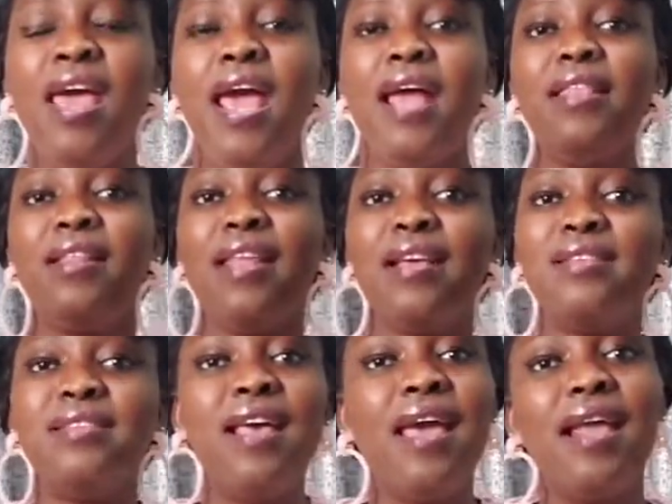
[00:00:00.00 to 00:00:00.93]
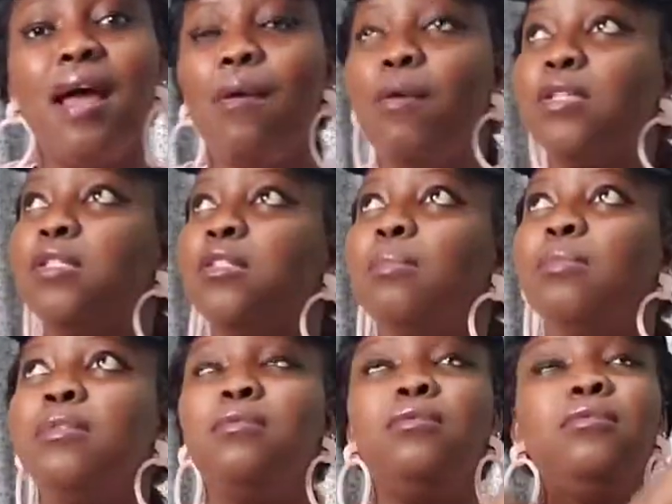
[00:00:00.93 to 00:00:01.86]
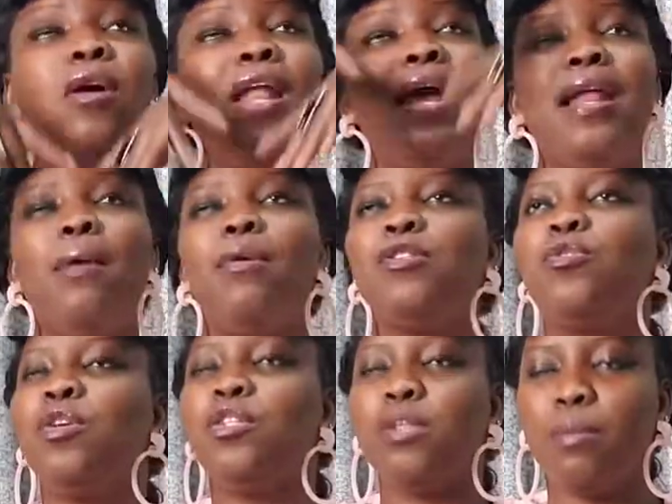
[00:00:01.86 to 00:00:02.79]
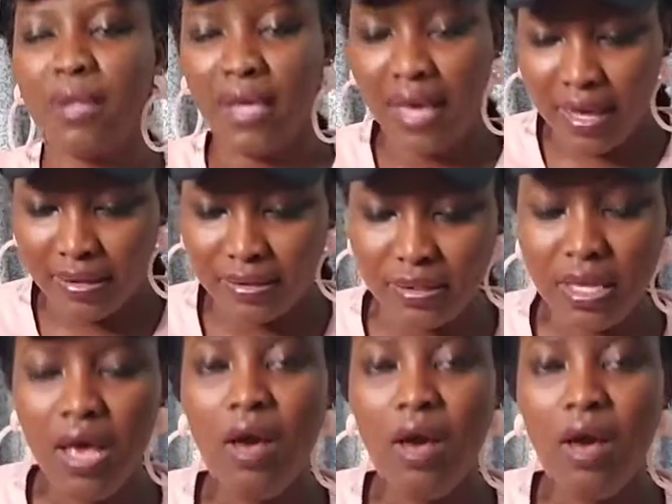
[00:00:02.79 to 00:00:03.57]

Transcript: And the next day, Ella was doing something else.